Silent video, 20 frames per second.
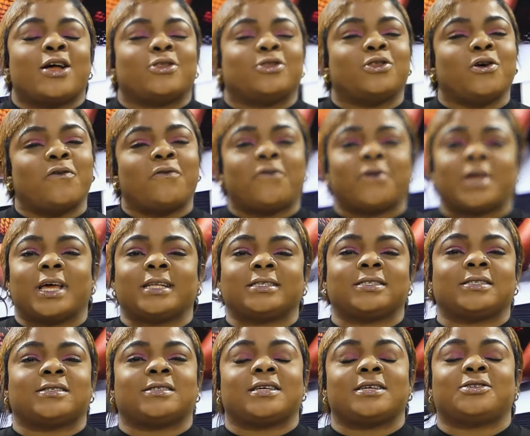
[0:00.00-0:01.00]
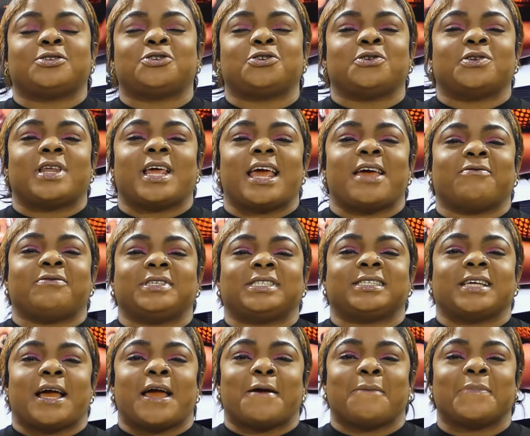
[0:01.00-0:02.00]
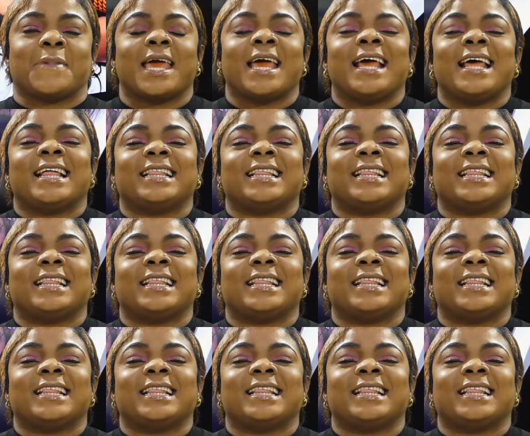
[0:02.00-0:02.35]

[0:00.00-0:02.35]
Don't forget to stay tuned every time.